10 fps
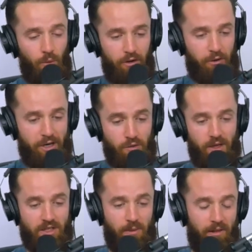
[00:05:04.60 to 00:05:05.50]
one of the greatest
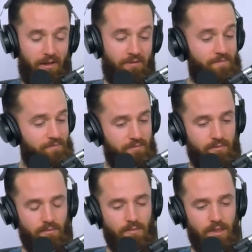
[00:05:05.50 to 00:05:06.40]
weekends of my life.
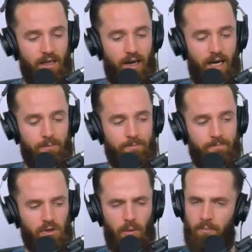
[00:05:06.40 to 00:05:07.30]

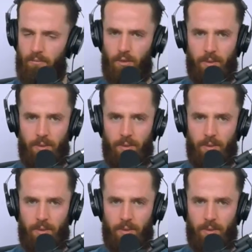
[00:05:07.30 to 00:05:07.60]
We